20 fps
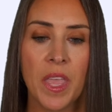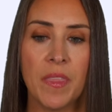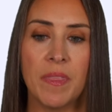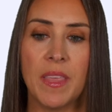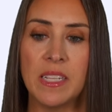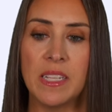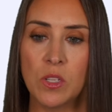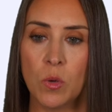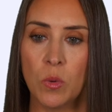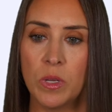
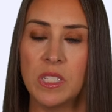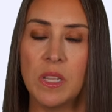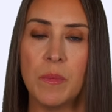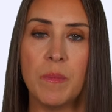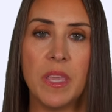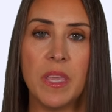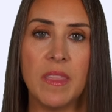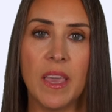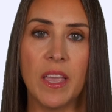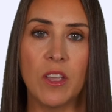That's going to
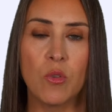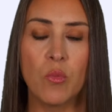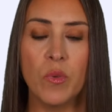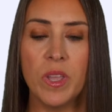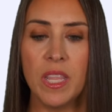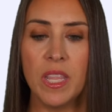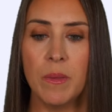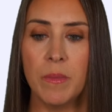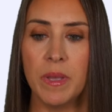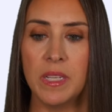be that
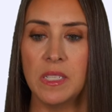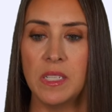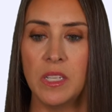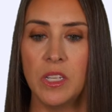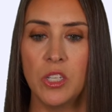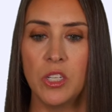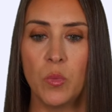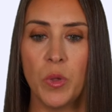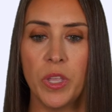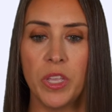greeting
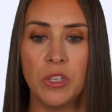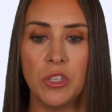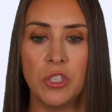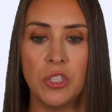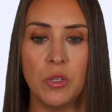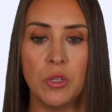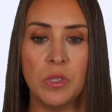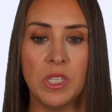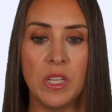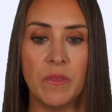message. We can
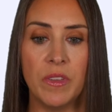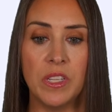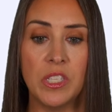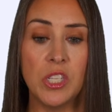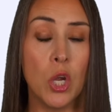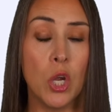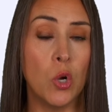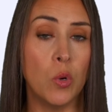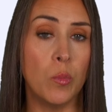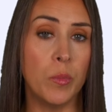choose if
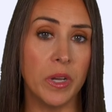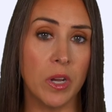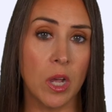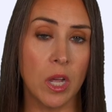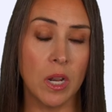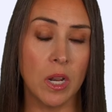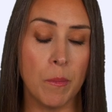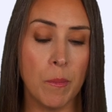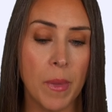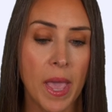it's open
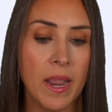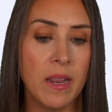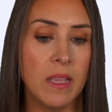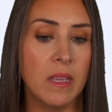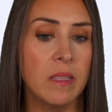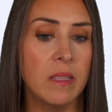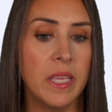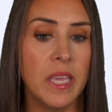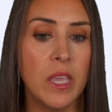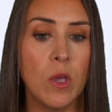
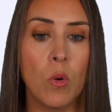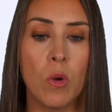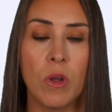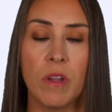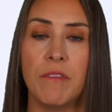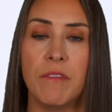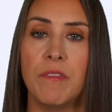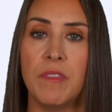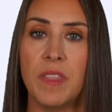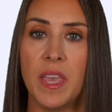automatically or
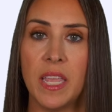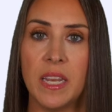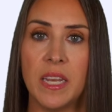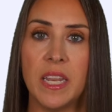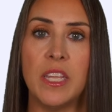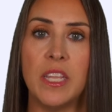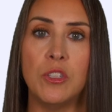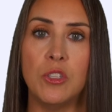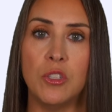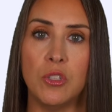if they
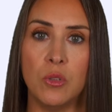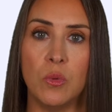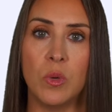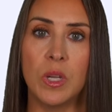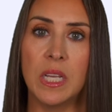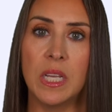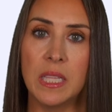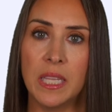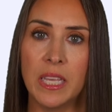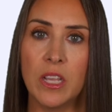need to
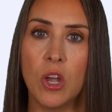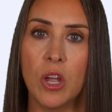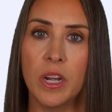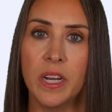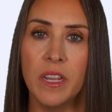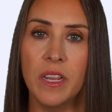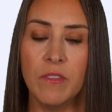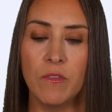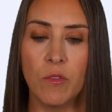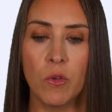click on
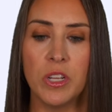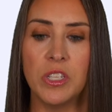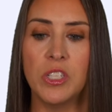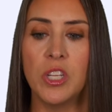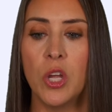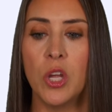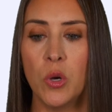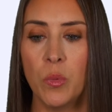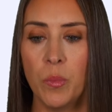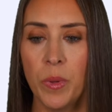it for it
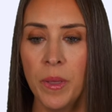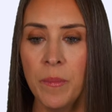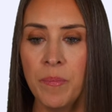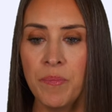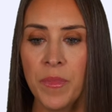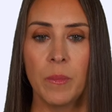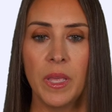to open.